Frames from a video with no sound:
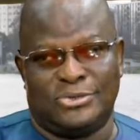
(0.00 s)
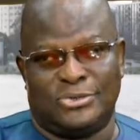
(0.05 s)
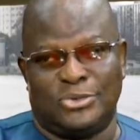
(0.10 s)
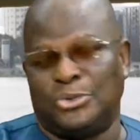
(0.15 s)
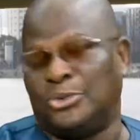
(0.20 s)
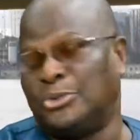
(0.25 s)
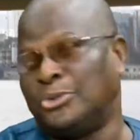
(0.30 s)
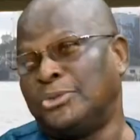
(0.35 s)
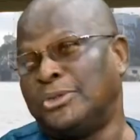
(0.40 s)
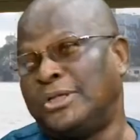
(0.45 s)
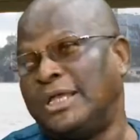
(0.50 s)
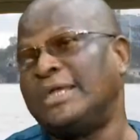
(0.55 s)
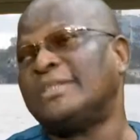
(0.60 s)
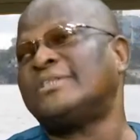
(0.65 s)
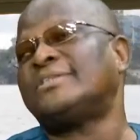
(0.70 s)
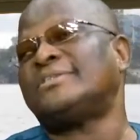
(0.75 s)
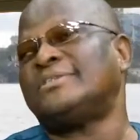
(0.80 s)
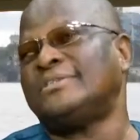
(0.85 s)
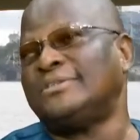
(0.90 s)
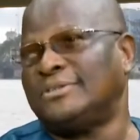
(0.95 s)
to
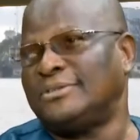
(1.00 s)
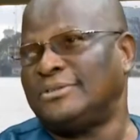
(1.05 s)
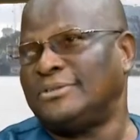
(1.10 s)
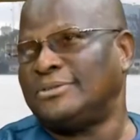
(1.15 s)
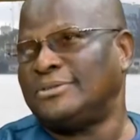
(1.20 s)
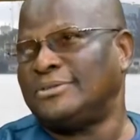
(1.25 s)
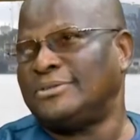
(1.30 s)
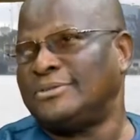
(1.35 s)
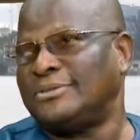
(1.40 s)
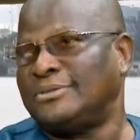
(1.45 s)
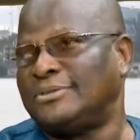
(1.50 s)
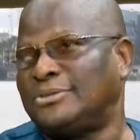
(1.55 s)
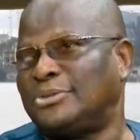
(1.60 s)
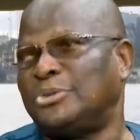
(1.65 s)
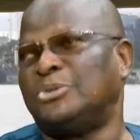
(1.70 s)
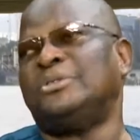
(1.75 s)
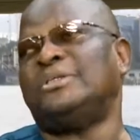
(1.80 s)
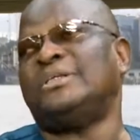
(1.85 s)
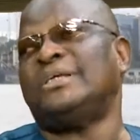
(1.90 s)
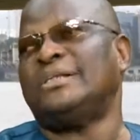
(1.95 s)
get
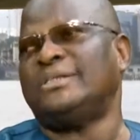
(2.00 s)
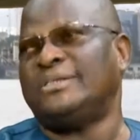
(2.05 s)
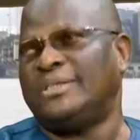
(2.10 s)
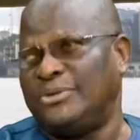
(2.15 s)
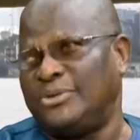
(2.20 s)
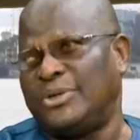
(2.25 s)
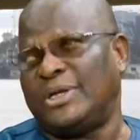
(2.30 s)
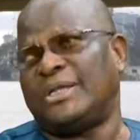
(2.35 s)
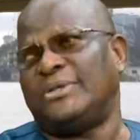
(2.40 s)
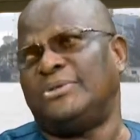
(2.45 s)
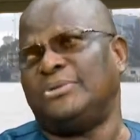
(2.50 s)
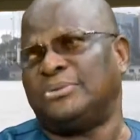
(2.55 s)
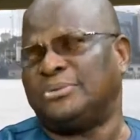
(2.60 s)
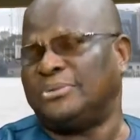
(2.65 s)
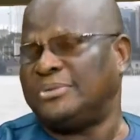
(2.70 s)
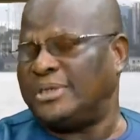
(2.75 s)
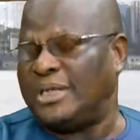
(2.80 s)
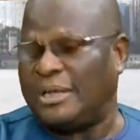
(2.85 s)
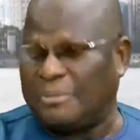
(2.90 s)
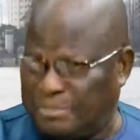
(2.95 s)
to the El Dorado
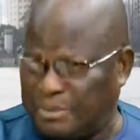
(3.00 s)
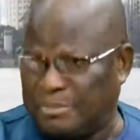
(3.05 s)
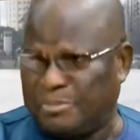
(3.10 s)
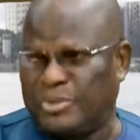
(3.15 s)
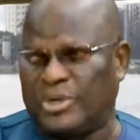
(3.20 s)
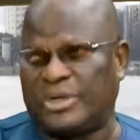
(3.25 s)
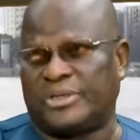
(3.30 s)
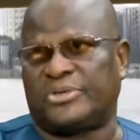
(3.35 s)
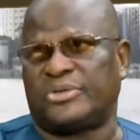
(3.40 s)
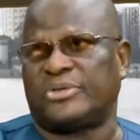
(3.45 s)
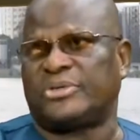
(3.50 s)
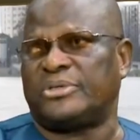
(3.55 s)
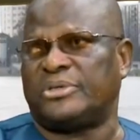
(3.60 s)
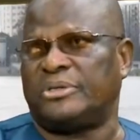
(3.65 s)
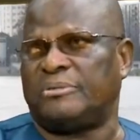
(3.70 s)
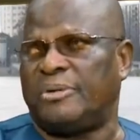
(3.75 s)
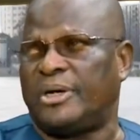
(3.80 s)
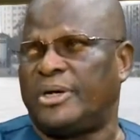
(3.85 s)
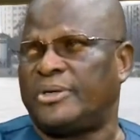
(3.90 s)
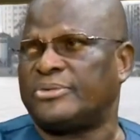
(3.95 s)
that people are talking
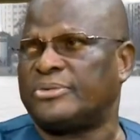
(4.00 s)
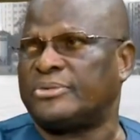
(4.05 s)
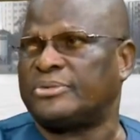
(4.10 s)
about.